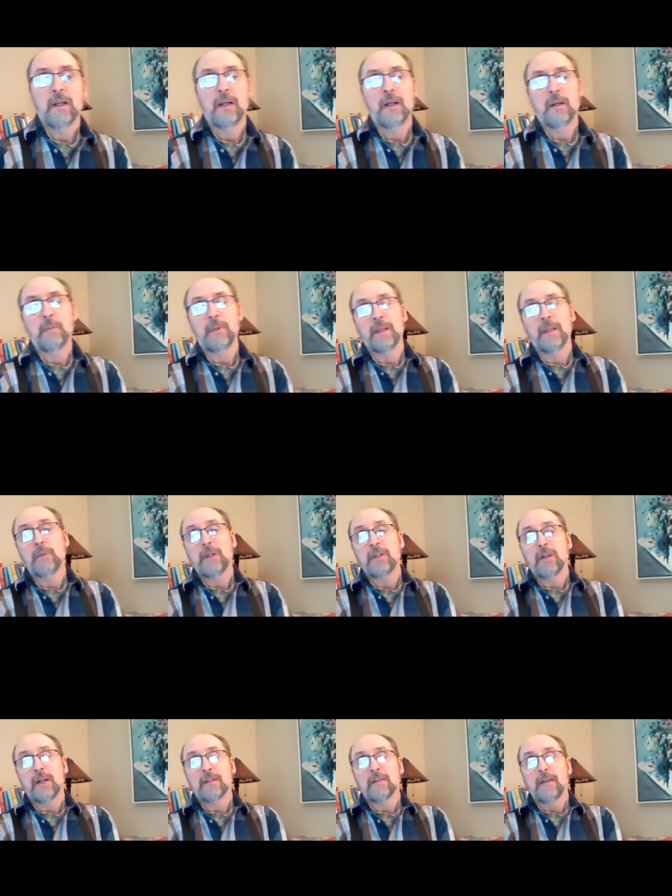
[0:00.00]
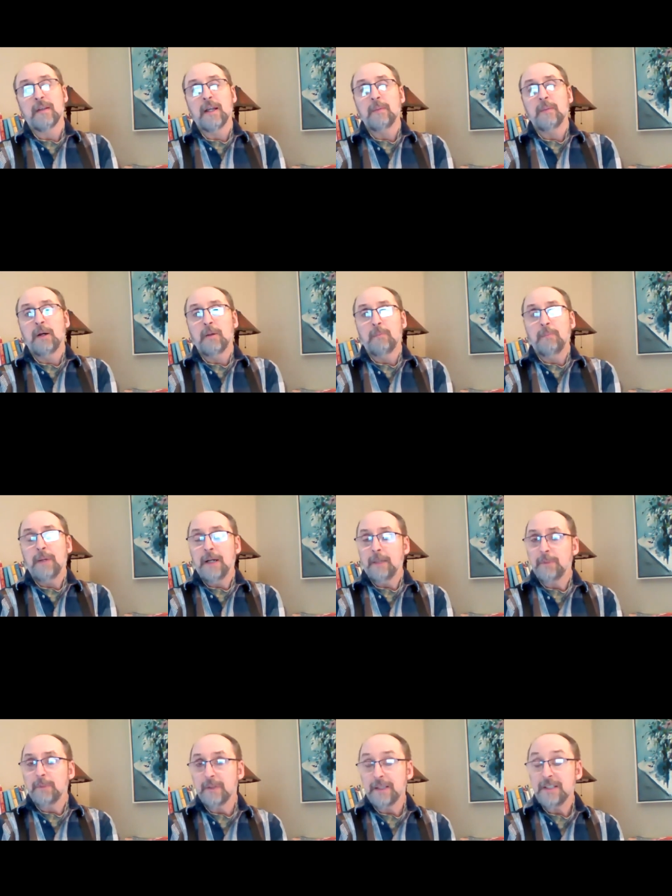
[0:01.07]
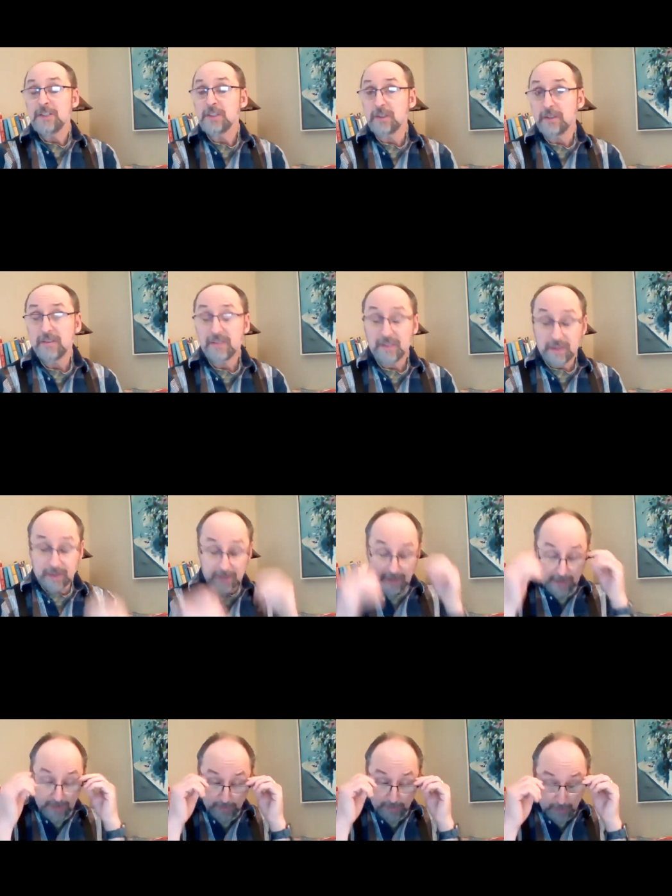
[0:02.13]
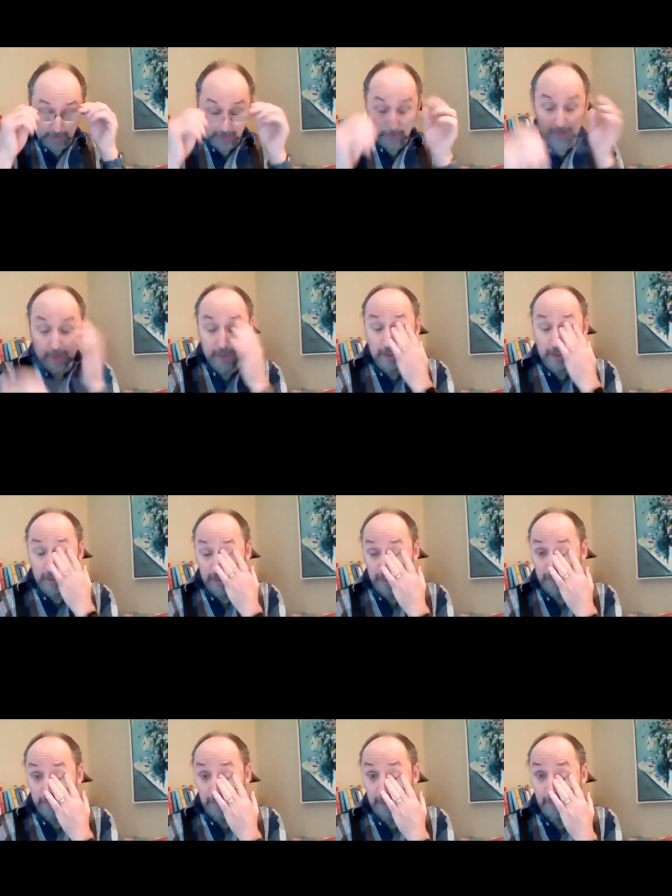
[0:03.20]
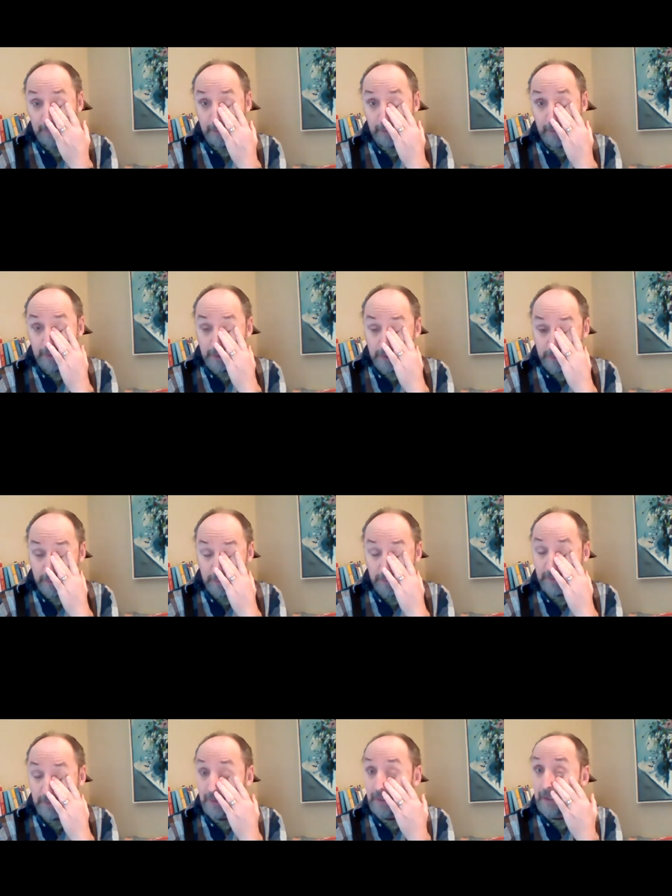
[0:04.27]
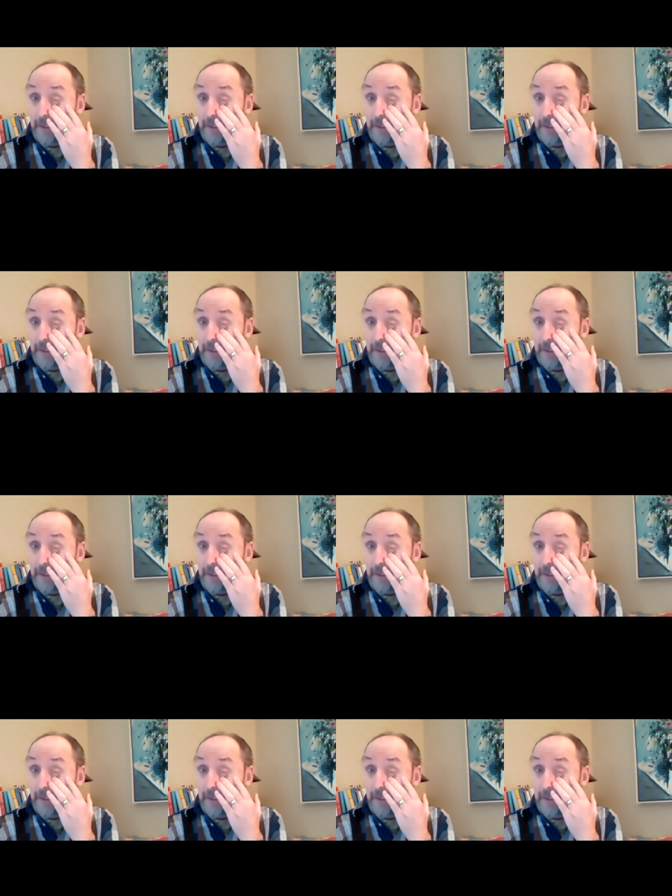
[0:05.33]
And then we talked a lot about populations in the textbook. Populations